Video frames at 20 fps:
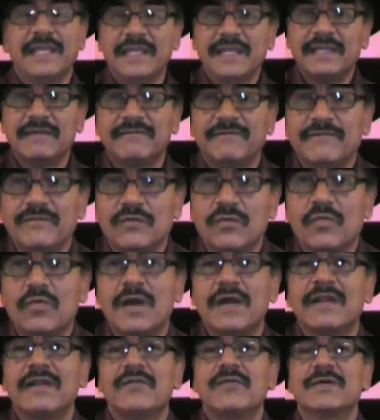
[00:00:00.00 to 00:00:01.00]
give
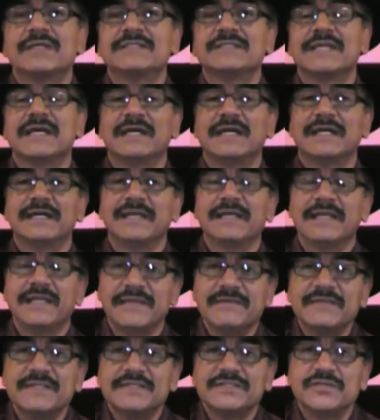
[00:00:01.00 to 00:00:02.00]
what it was
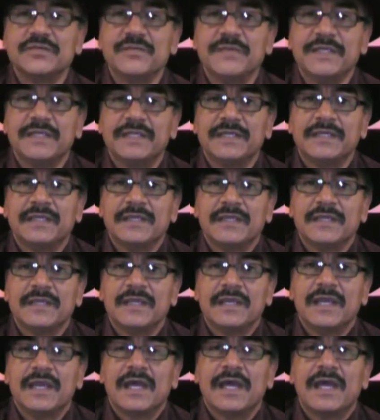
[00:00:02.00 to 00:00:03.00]
given to me,
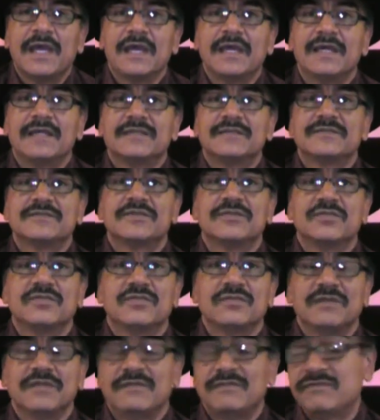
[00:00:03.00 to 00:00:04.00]
and
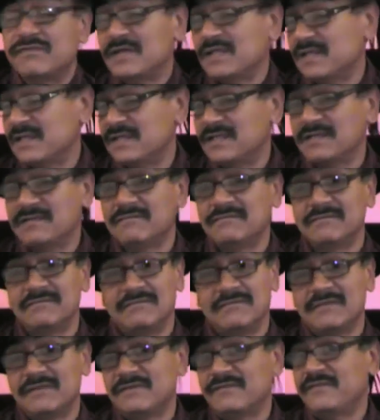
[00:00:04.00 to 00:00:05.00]
so if I can
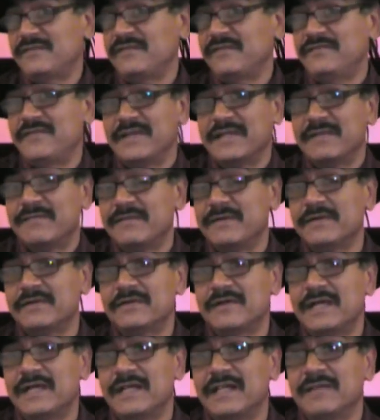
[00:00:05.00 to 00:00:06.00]
be
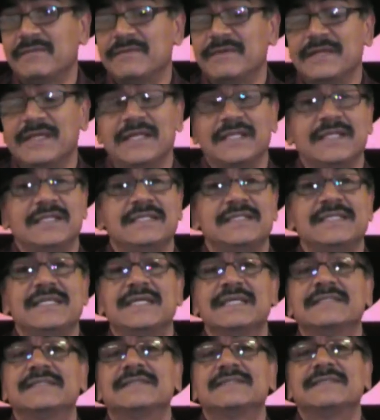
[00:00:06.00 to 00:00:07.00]
of help, and I
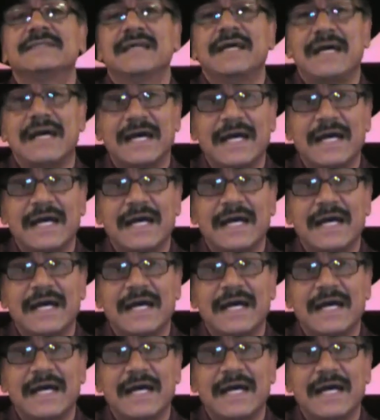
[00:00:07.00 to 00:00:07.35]
just